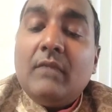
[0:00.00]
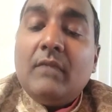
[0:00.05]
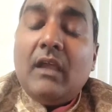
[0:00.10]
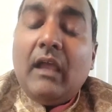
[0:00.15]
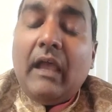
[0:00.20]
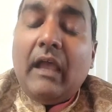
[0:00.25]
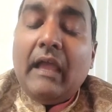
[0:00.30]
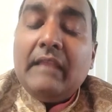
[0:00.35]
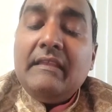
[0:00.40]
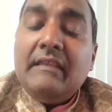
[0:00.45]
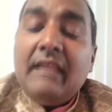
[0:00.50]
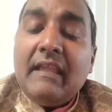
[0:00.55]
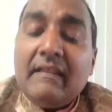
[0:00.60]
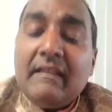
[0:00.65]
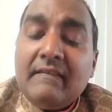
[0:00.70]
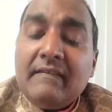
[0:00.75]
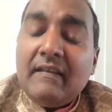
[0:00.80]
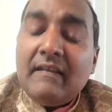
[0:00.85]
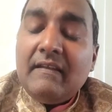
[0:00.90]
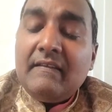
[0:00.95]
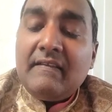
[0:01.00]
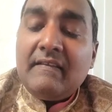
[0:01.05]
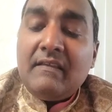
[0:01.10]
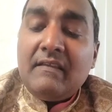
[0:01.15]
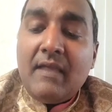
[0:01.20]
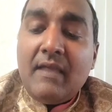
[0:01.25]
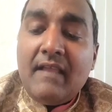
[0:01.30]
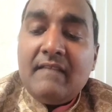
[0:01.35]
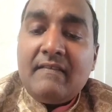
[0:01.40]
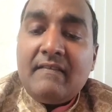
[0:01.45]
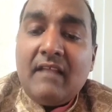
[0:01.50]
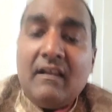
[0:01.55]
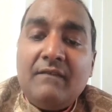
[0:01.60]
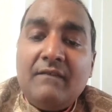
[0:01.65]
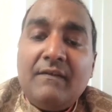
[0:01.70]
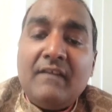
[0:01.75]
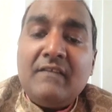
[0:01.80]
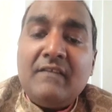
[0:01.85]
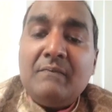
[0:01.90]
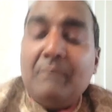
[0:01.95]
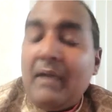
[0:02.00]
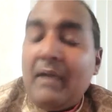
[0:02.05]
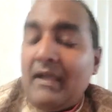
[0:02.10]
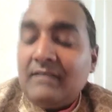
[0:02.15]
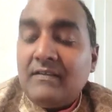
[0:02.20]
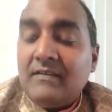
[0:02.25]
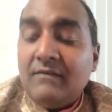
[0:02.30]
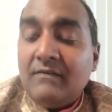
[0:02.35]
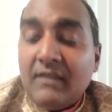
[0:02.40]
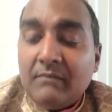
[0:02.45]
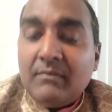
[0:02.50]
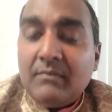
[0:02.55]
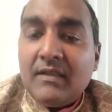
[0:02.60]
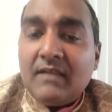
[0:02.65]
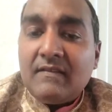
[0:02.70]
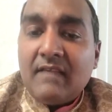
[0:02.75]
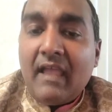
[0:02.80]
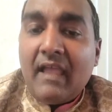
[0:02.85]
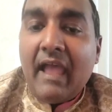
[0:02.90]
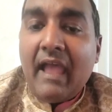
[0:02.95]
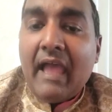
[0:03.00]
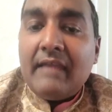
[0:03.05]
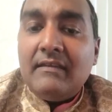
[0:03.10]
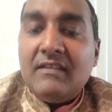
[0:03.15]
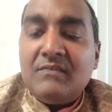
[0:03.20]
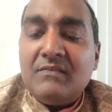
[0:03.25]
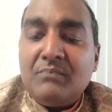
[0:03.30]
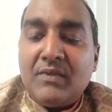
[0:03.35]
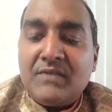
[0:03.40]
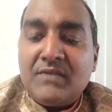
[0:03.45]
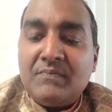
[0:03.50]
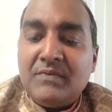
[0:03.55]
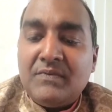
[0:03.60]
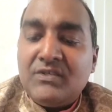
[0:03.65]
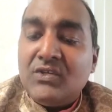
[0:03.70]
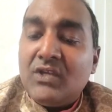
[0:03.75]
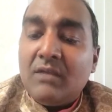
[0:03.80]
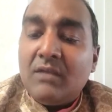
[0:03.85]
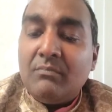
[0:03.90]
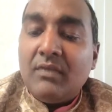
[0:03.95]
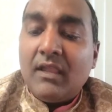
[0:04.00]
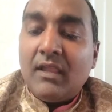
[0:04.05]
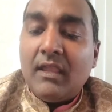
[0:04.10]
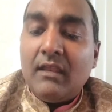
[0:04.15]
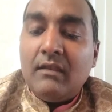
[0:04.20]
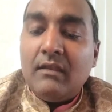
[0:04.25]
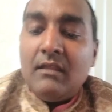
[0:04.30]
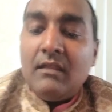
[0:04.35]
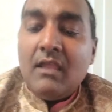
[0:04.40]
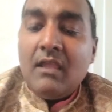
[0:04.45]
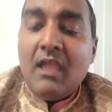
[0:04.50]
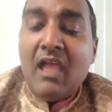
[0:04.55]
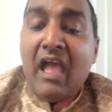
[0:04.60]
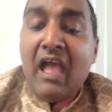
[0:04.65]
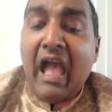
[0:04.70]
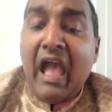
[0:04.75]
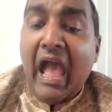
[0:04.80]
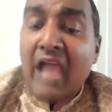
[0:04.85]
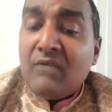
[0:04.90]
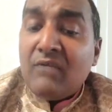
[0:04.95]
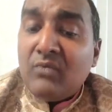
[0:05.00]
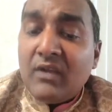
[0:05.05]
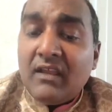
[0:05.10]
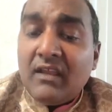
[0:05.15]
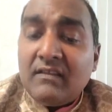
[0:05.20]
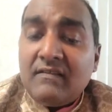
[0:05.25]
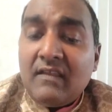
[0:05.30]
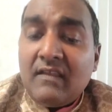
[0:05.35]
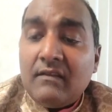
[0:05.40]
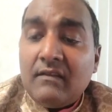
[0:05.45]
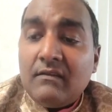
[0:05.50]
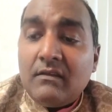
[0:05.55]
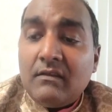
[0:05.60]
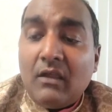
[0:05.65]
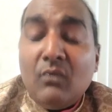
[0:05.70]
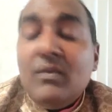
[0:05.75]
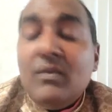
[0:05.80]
and yet still see myself as part of it, because I had this Presbyterian bring-in. I would attend, we